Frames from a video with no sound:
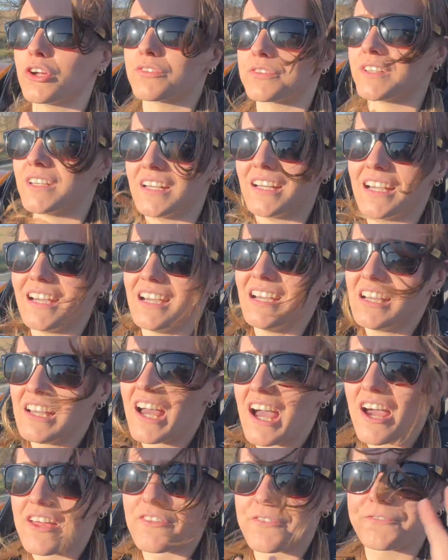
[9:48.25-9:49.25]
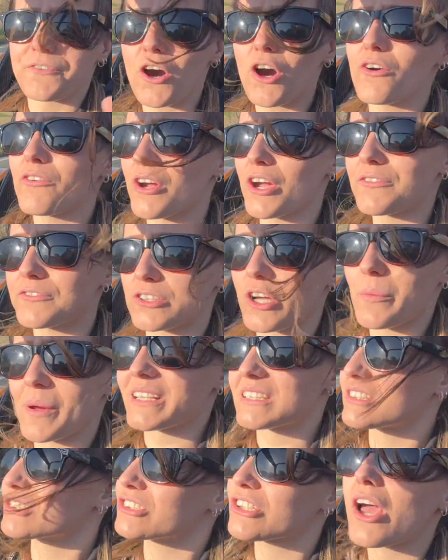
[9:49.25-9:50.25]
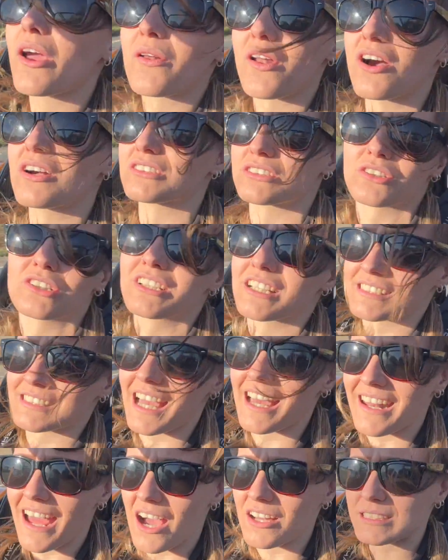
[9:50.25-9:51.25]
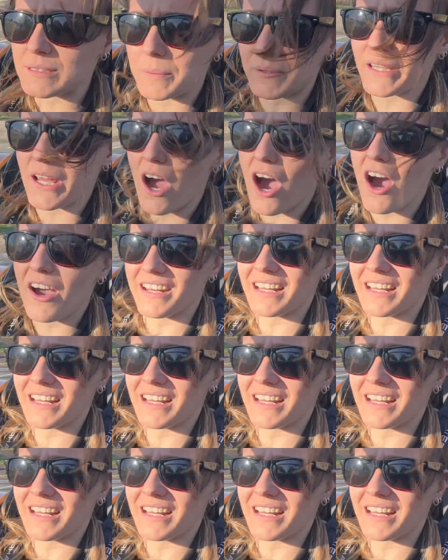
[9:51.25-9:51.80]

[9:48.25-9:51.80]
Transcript: The full roof took me so long to understand how to put it on.